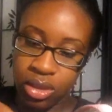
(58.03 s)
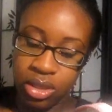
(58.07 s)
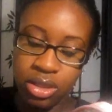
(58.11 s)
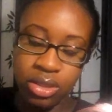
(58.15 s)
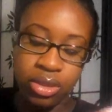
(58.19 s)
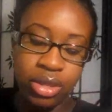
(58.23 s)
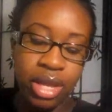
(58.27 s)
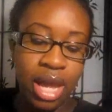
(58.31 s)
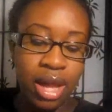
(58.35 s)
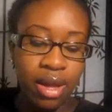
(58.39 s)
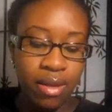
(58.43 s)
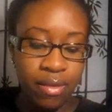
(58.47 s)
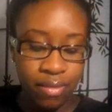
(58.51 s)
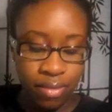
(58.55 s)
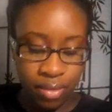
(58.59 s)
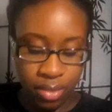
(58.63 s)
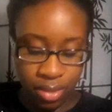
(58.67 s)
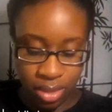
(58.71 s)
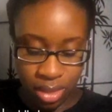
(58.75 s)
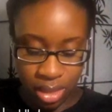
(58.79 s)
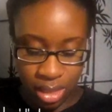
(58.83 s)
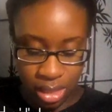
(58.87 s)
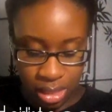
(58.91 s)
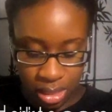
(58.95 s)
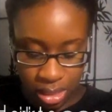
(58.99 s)
so yeah,
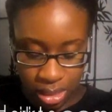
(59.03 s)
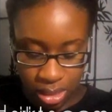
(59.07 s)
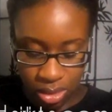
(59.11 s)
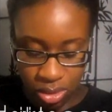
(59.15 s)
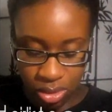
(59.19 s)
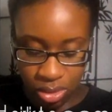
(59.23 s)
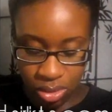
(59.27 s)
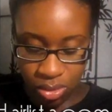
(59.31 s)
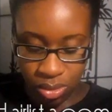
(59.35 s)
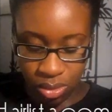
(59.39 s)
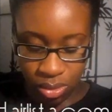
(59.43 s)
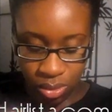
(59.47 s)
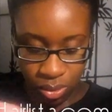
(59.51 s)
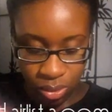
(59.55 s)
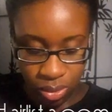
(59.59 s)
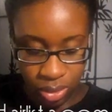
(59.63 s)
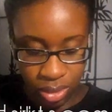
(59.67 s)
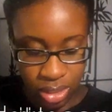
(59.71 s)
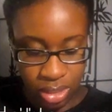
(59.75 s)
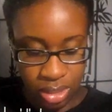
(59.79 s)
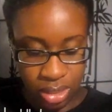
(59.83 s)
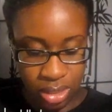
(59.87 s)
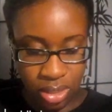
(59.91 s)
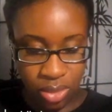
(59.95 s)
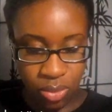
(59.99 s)
this is
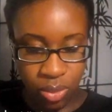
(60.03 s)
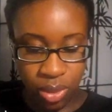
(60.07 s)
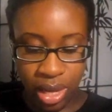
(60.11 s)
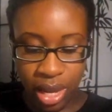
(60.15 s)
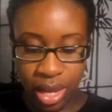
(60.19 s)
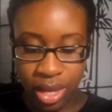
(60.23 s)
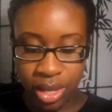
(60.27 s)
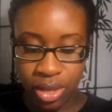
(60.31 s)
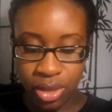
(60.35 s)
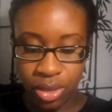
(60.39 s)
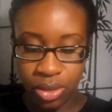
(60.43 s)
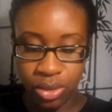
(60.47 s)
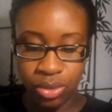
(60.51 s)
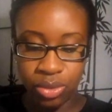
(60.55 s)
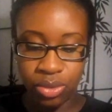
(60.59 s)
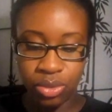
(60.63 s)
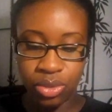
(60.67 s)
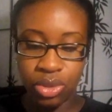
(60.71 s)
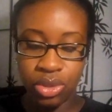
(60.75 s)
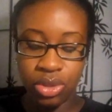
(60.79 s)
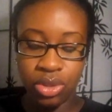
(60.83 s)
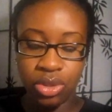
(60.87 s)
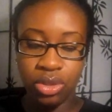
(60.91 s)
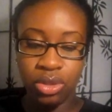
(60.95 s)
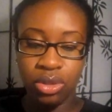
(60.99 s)
this is what I
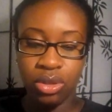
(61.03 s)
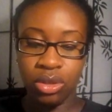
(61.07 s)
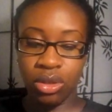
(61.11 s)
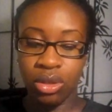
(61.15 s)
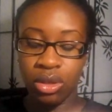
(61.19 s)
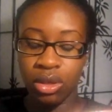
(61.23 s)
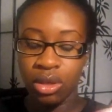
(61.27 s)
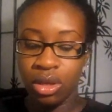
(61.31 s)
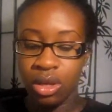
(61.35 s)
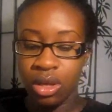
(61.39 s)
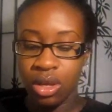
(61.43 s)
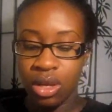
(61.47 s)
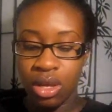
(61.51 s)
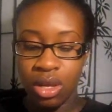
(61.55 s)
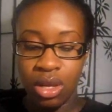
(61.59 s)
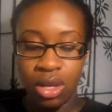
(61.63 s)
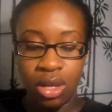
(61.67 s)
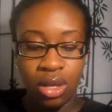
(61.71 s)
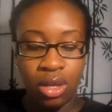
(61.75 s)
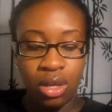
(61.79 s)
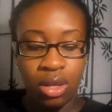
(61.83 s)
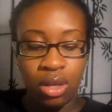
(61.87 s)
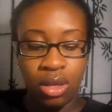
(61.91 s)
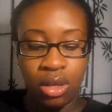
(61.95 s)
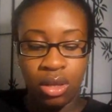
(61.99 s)
use
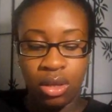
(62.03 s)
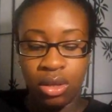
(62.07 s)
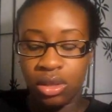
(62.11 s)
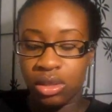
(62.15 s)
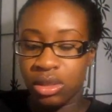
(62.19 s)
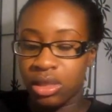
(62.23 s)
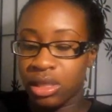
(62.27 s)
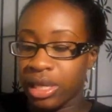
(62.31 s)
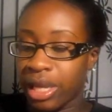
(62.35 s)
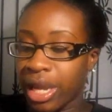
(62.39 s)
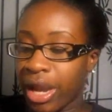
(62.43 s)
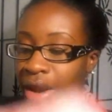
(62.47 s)
to